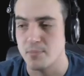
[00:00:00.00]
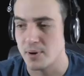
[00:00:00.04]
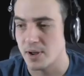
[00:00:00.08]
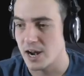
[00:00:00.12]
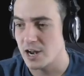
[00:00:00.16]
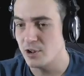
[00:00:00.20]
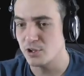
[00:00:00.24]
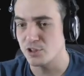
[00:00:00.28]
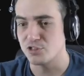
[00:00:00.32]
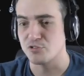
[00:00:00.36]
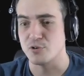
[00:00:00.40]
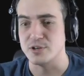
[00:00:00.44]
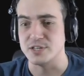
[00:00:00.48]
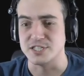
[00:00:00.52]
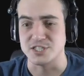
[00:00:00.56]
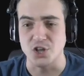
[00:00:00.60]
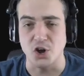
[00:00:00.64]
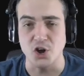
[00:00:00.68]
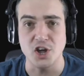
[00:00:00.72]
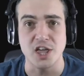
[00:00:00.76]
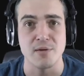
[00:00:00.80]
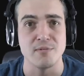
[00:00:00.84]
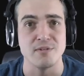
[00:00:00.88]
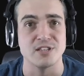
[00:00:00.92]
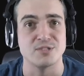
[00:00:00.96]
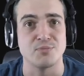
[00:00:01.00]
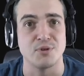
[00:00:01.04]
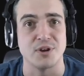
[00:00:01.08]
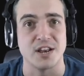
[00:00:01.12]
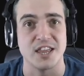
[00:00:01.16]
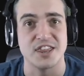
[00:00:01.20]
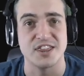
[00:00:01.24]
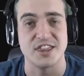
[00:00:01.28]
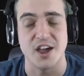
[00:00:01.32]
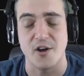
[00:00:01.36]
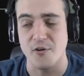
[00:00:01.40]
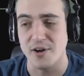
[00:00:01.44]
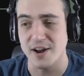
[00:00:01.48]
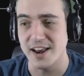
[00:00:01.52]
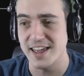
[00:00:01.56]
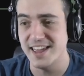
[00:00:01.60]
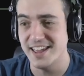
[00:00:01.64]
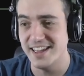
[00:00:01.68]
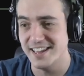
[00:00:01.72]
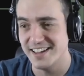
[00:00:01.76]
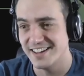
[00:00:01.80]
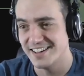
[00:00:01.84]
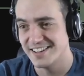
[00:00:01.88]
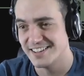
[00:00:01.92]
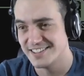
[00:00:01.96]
him, but I looked through his documents pretty thoroughly.